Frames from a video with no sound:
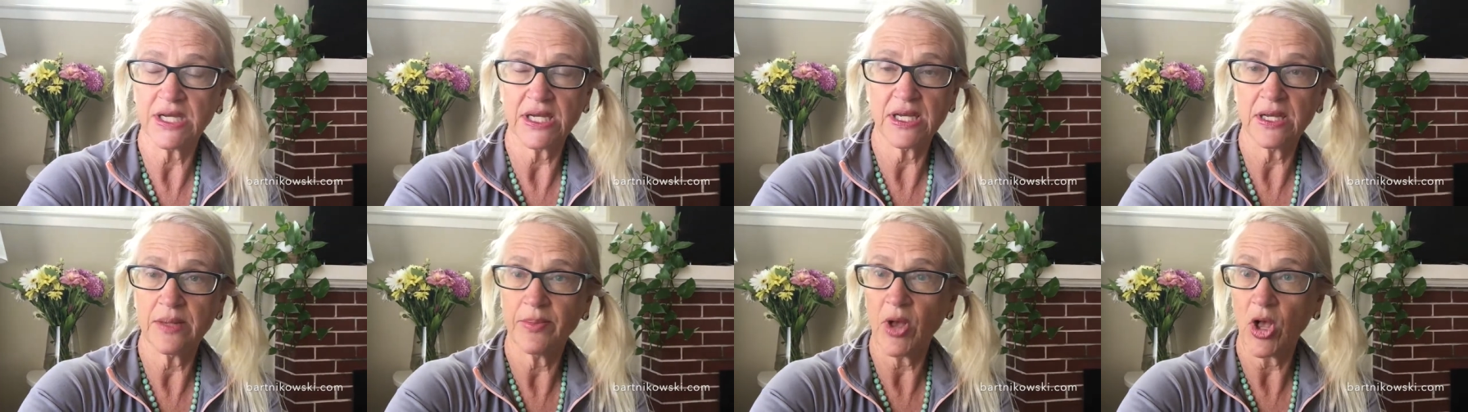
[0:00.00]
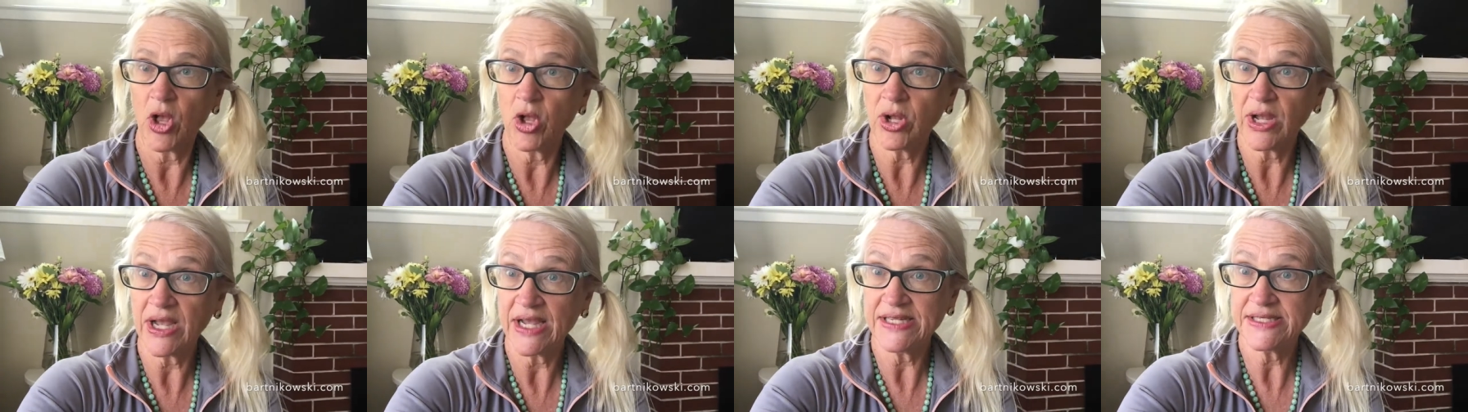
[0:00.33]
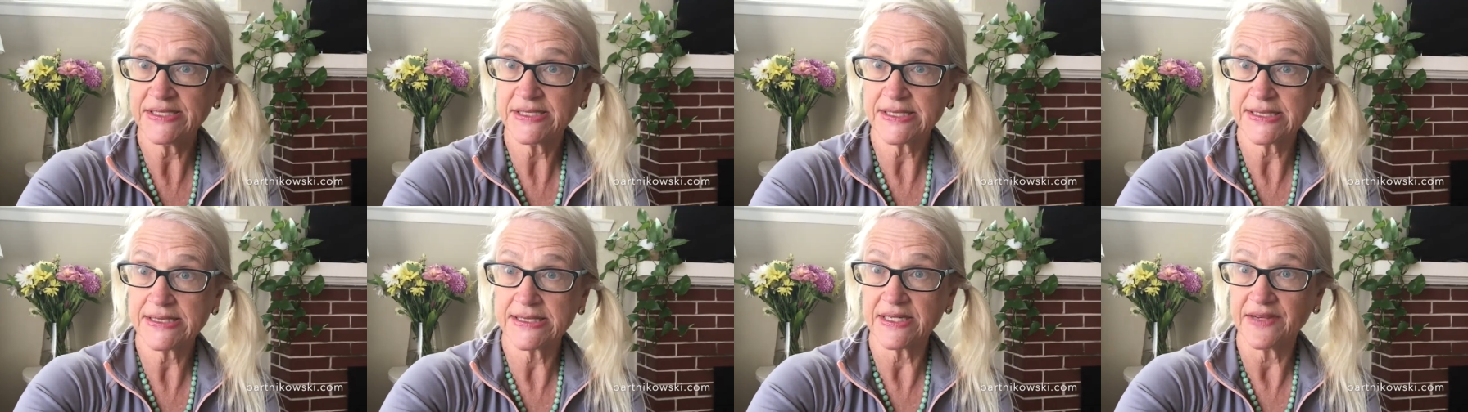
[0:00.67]
all
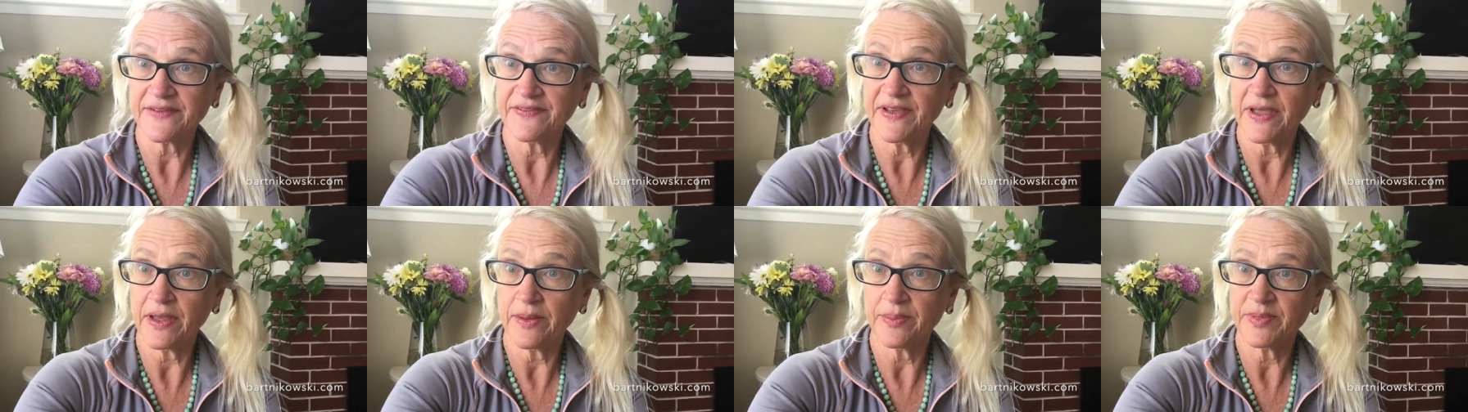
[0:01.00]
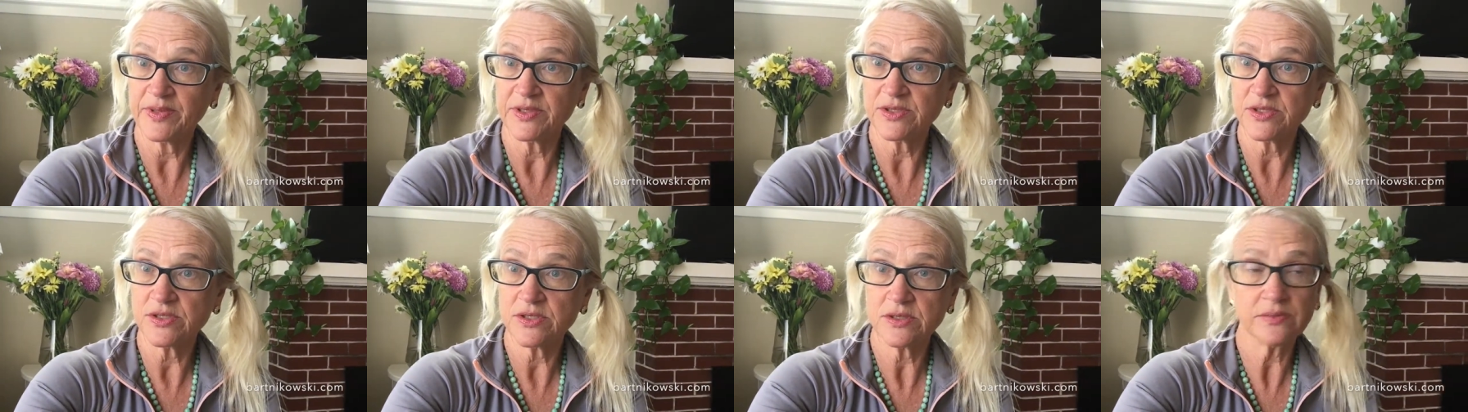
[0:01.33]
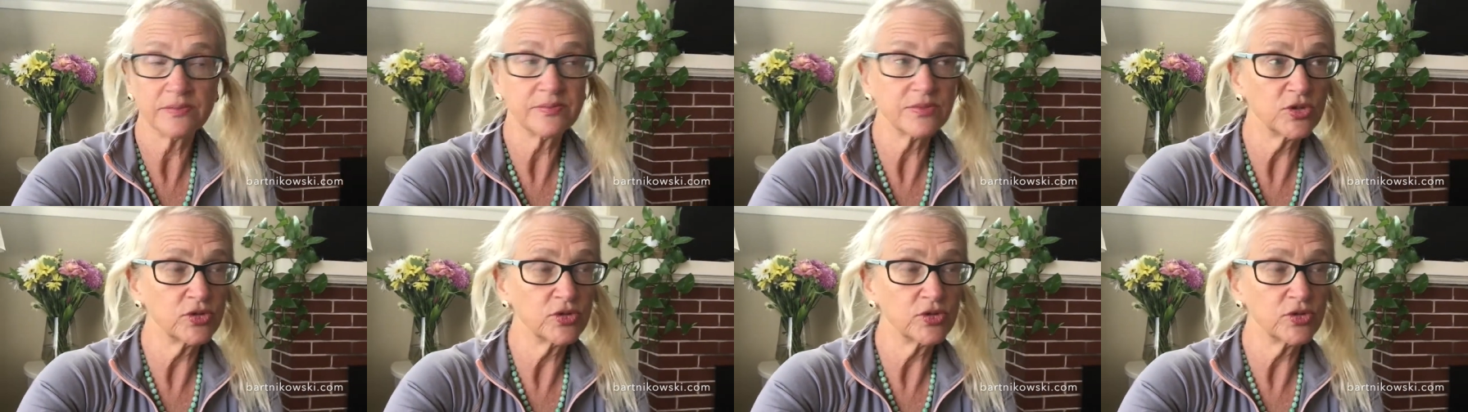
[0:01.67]
kinds of stuff happens.